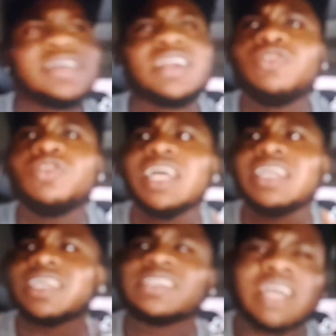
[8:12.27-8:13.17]
know that,
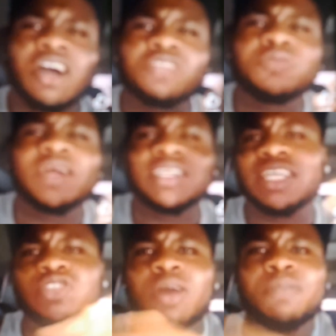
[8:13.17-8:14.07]
yes, our husband is there to
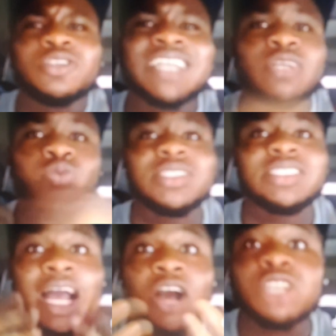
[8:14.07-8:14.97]
apologize, which our
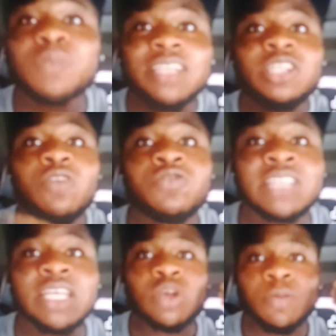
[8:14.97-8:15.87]
husband is not even there
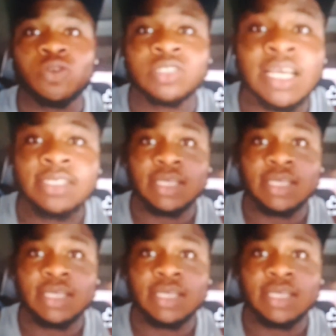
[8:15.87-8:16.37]
to apologize.